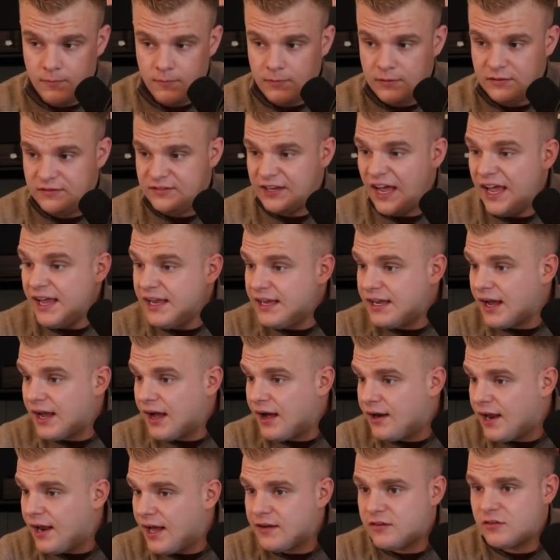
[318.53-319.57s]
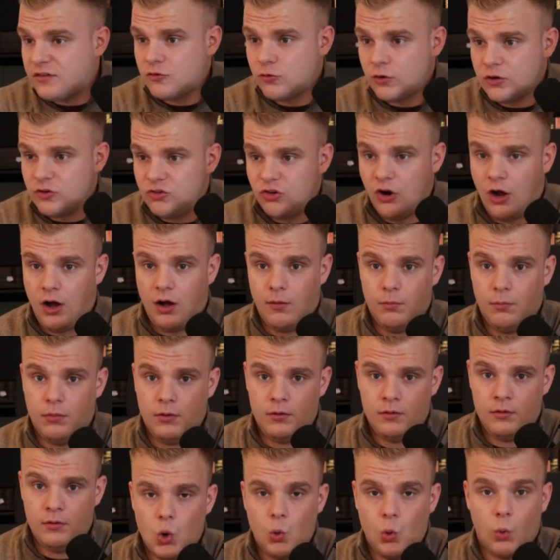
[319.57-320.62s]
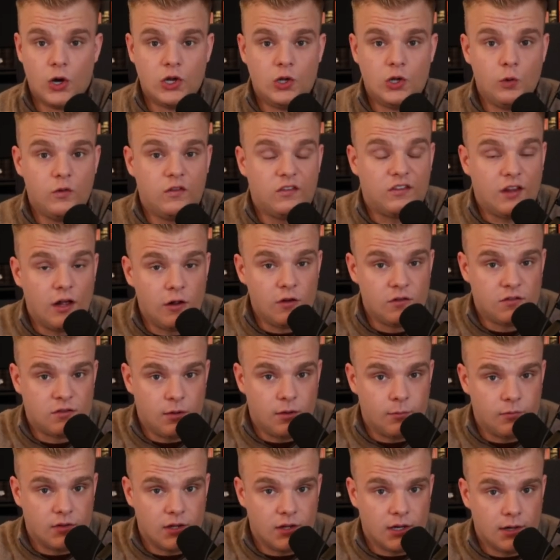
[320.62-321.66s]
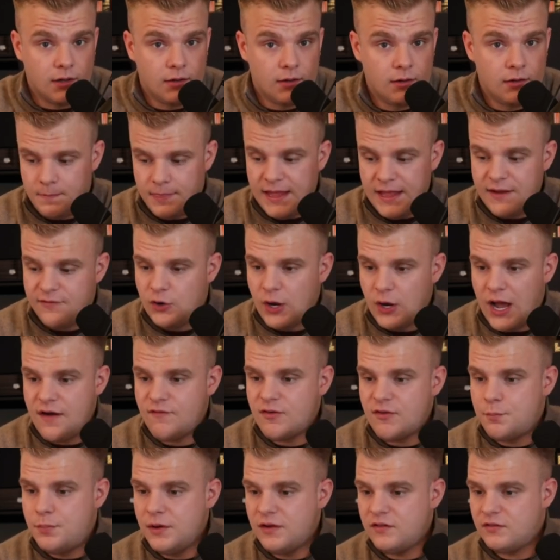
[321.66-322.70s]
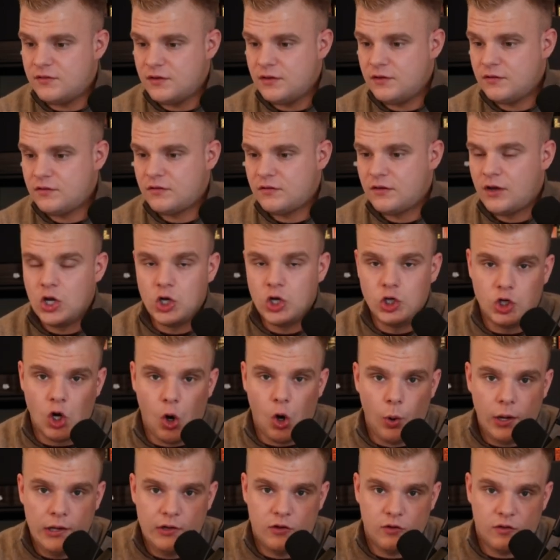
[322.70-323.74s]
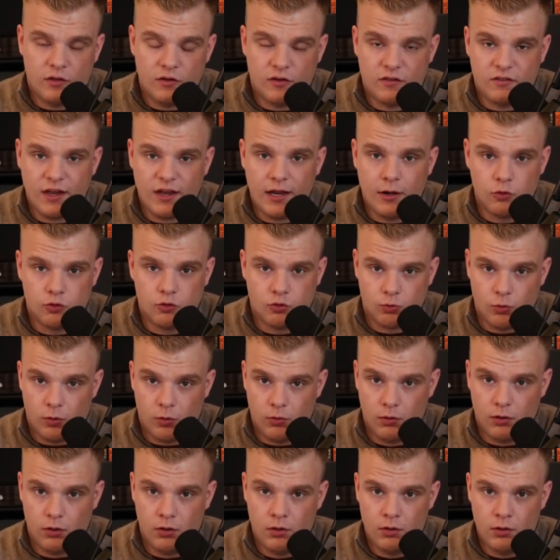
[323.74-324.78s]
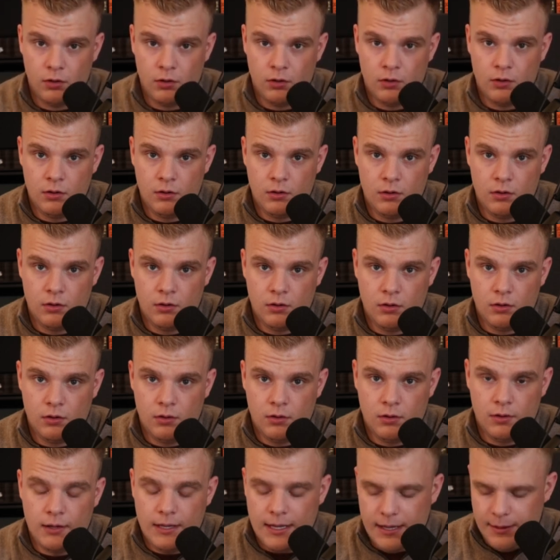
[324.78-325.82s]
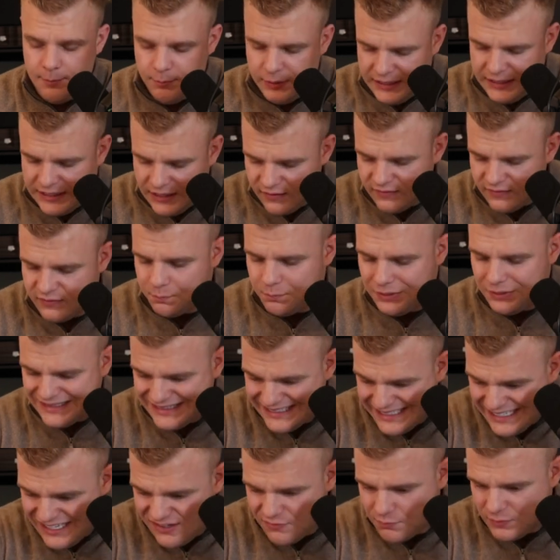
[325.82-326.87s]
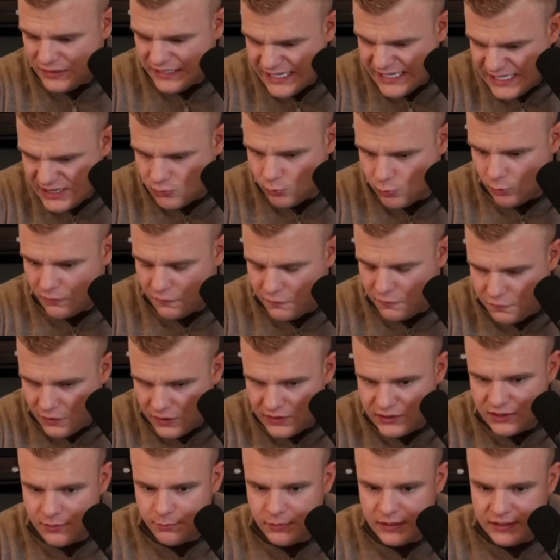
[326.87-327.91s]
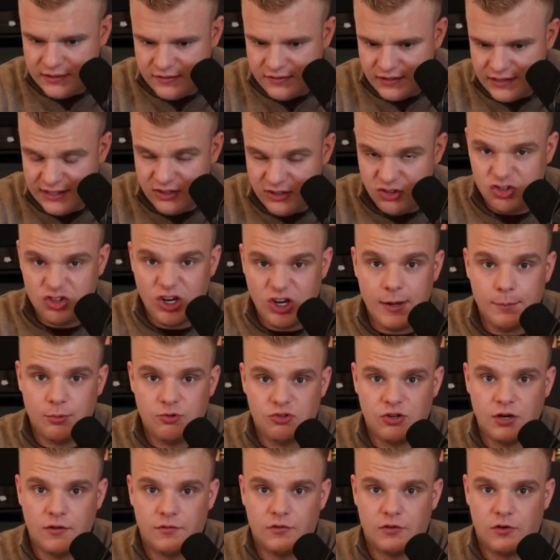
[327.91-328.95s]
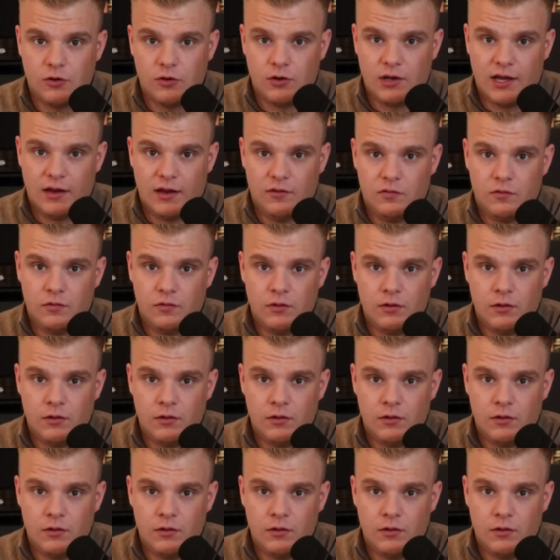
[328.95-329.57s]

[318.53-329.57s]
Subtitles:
Take an extra job where you sell something. If you have a business, go into the sales role. Because believe me, it will fundamentally shape-shift your life.